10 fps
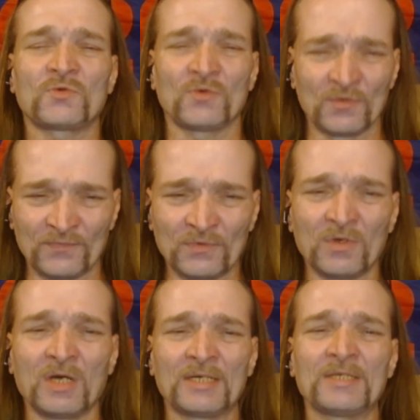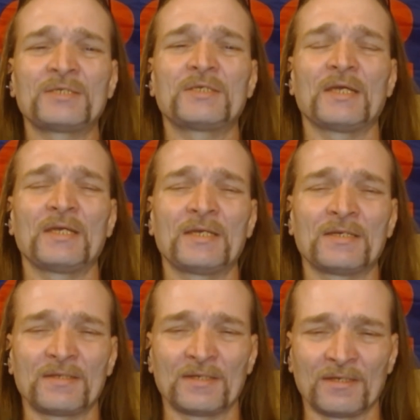truthful, honest,
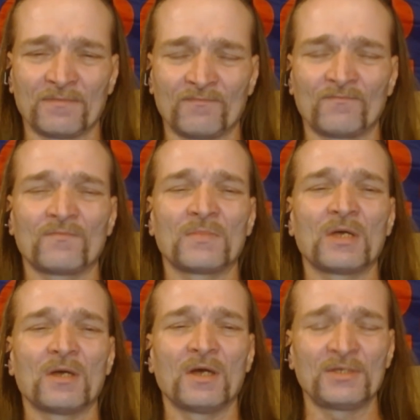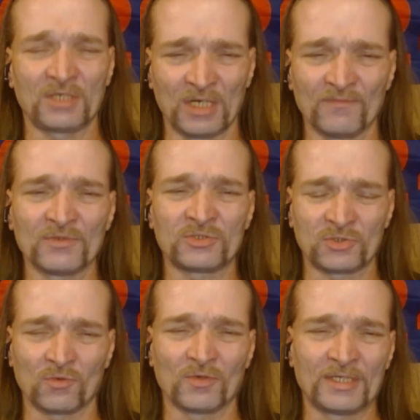and uncovered
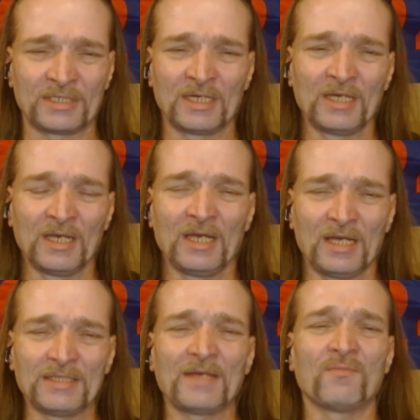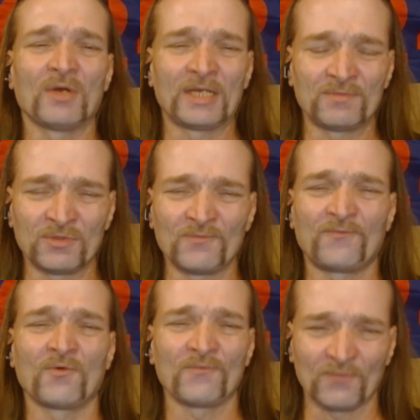stories. And they bring them to the
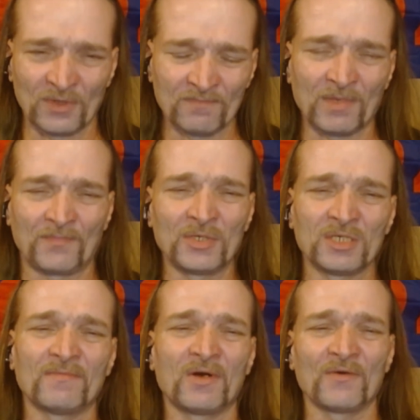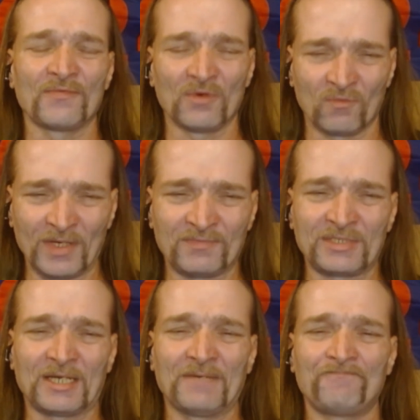forefront by putting them on their
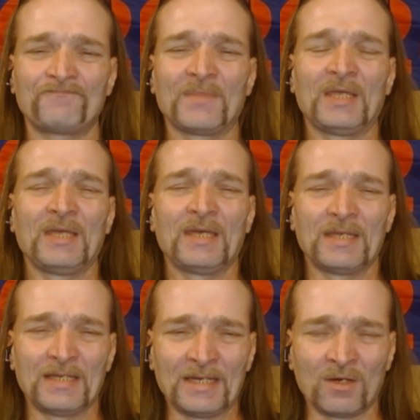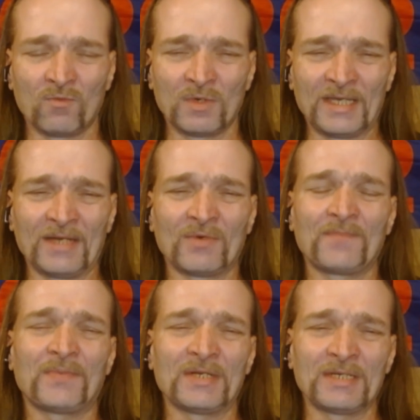website. Now,
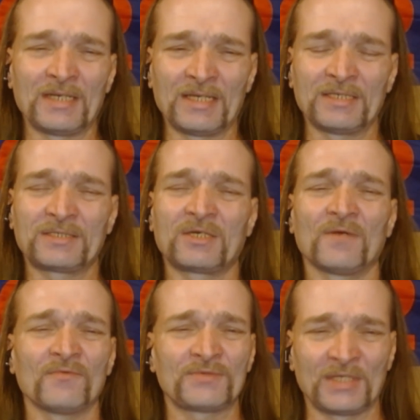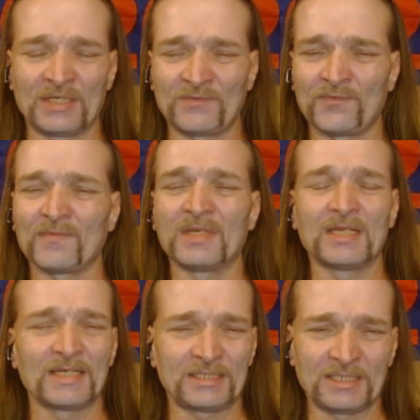Gateway Pundit has covered things from
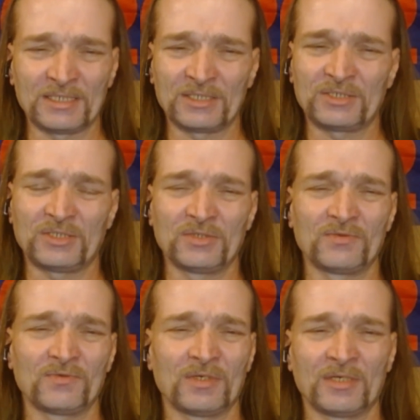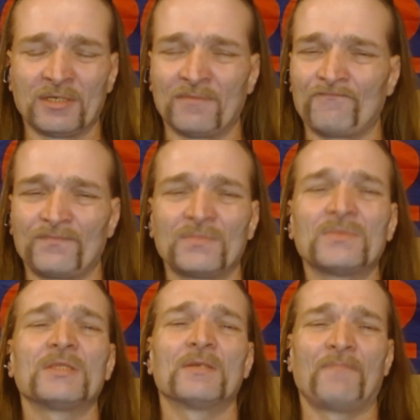elections to
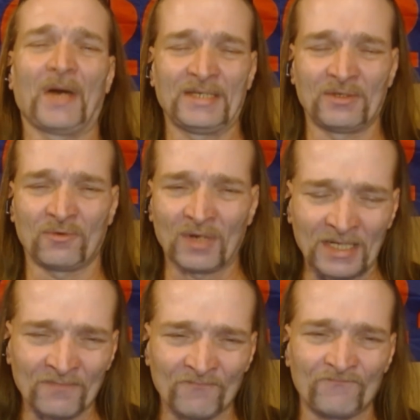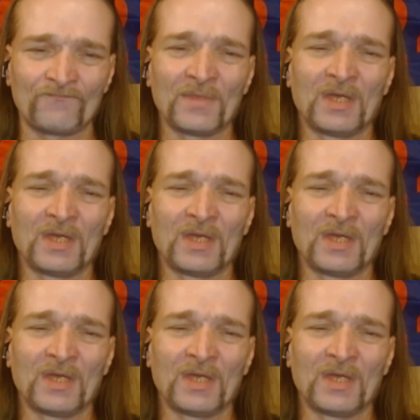the Biden crime